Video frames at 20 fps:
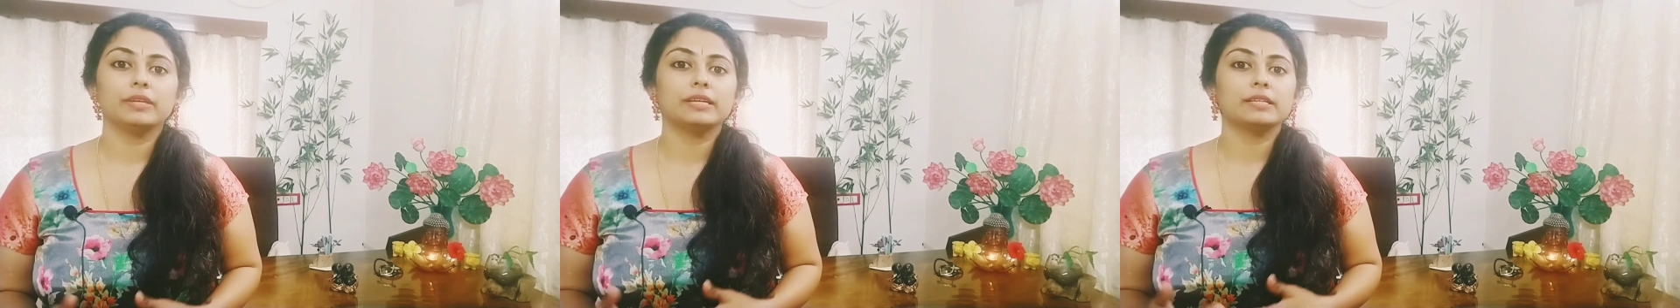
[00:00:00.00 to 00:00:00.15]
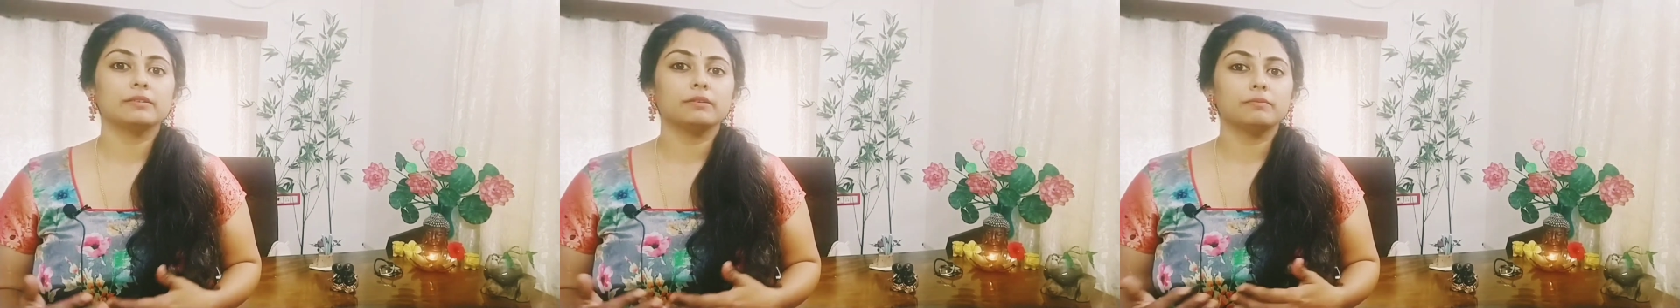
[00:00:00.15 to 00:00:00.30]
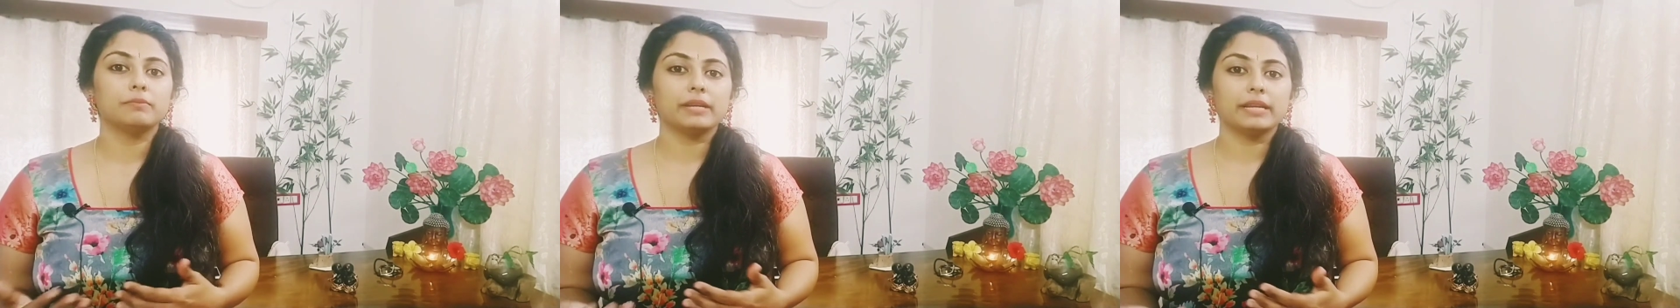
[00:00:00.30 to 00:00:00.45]

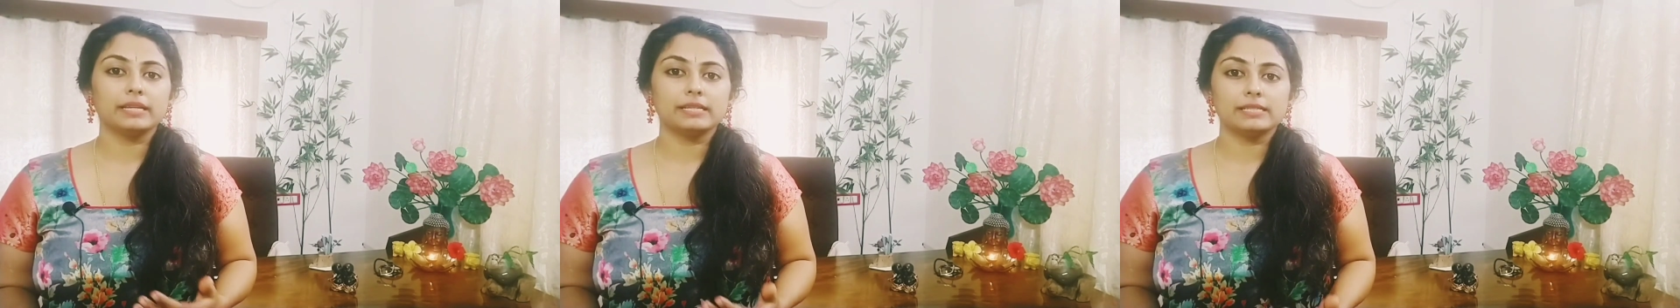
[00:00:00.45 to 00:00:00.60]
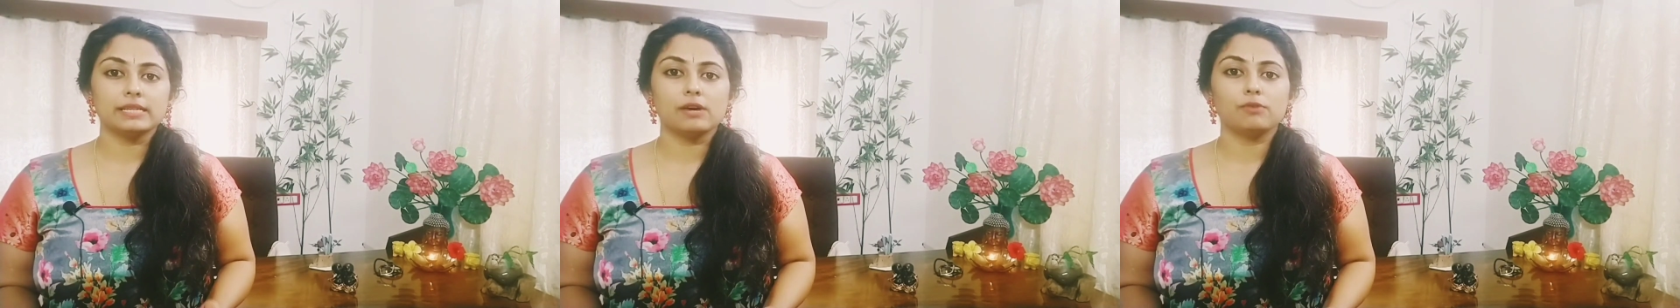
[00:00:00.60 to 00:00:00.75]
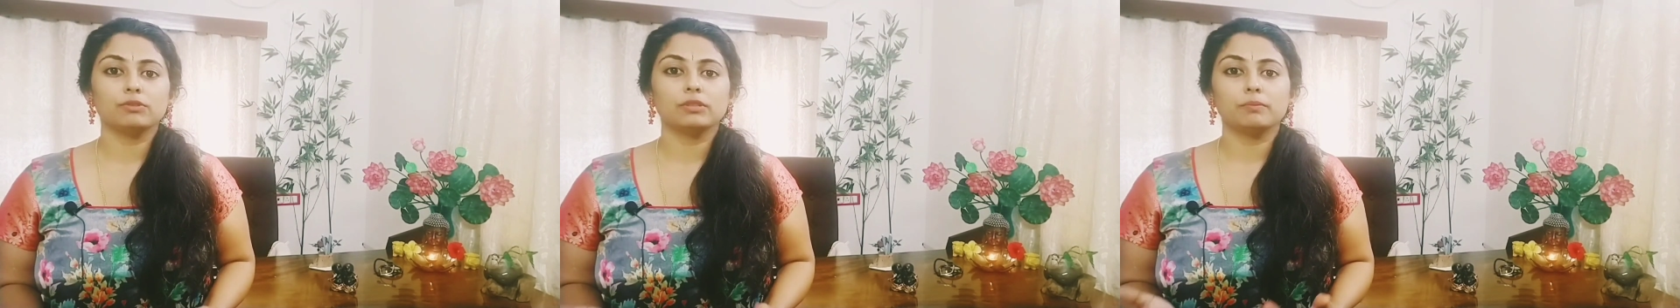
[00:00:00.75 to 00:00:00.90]
it will bring
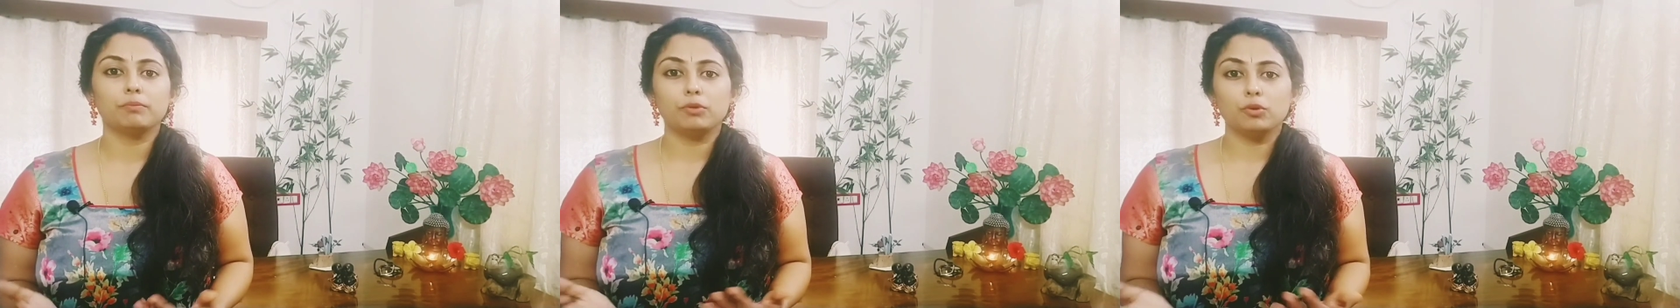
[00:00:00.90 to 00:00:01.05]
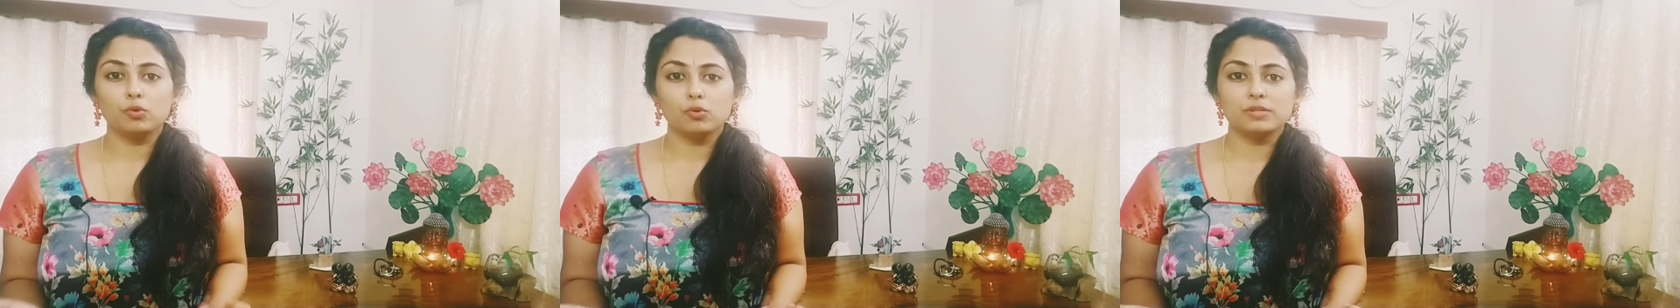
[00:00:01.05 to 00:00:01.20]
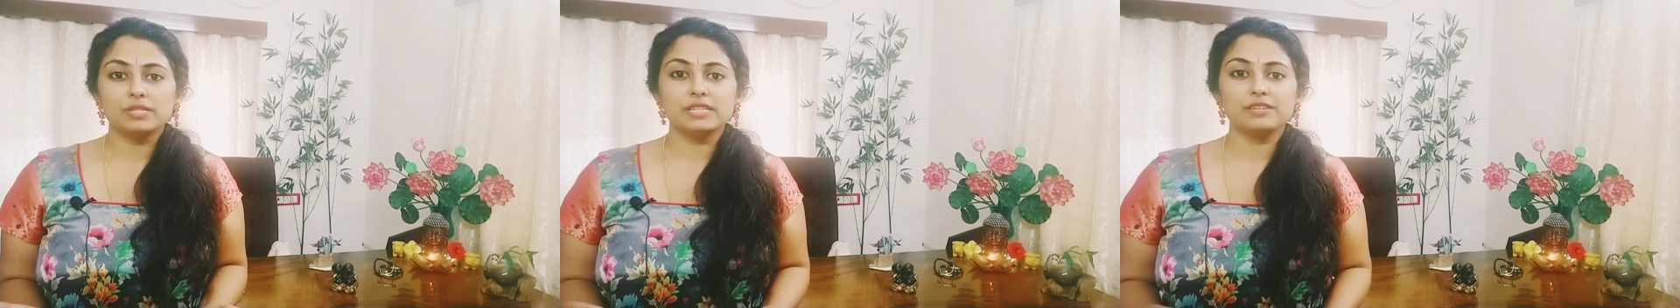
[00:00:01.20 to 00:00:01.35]
down the
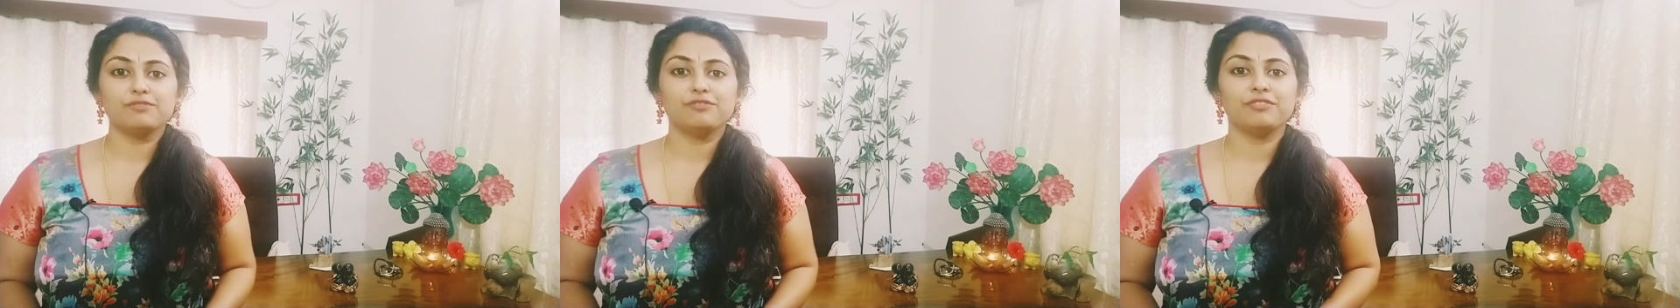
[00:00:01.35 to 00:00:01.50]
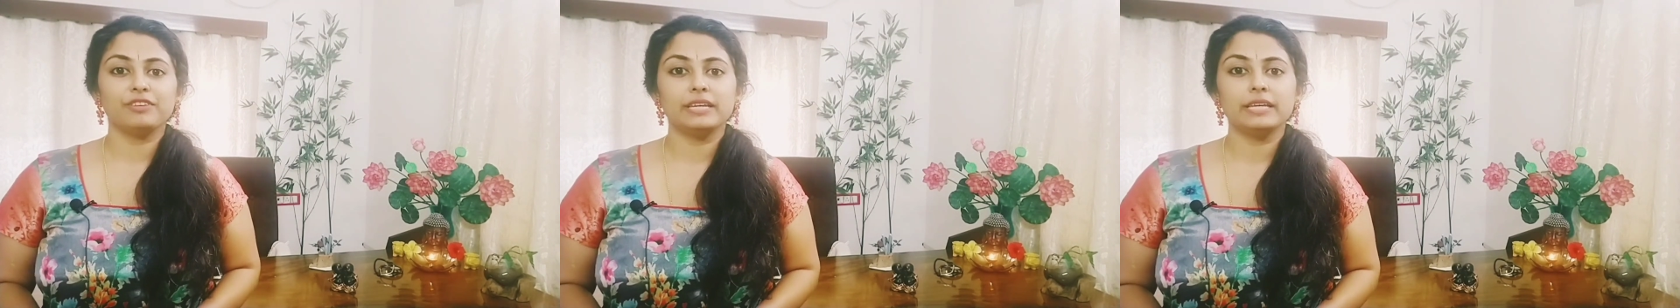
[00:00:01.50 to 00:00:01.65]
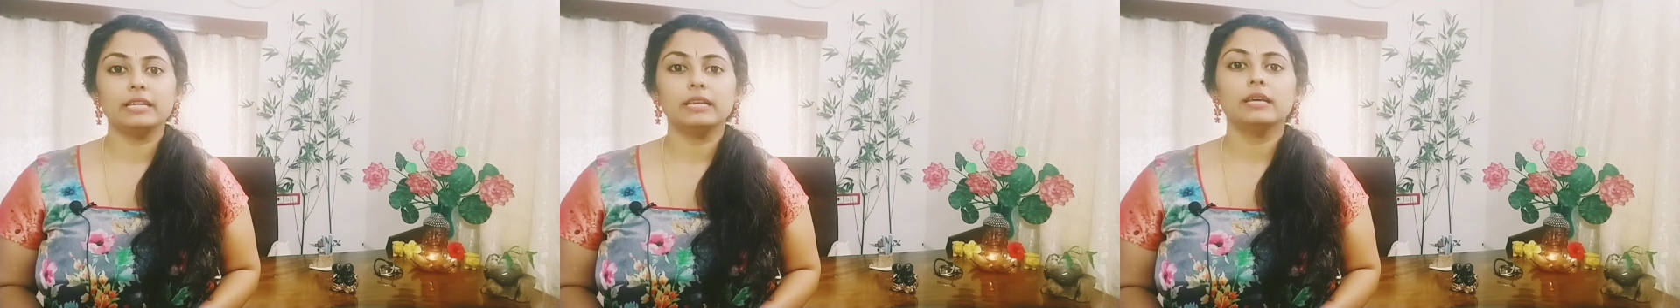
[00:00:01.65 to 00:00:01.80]
bloating
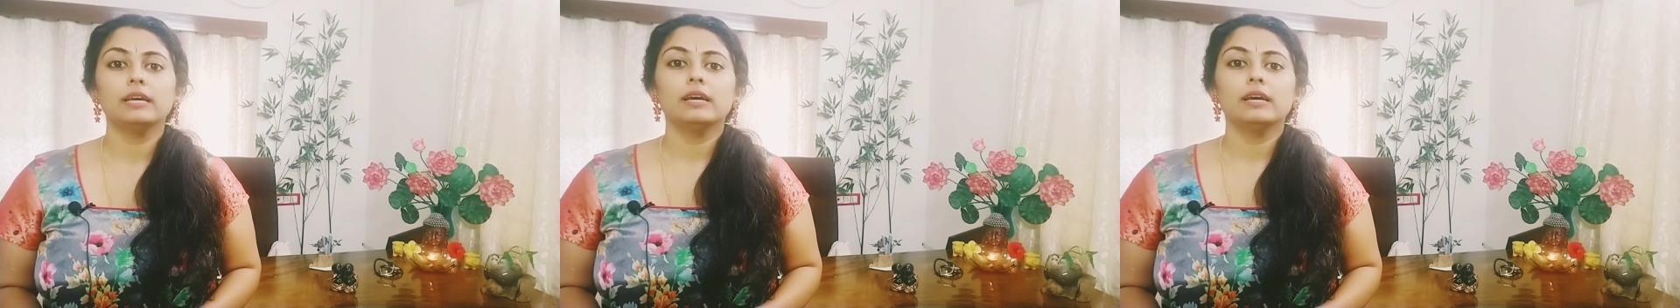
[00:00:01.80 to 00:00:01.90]
feel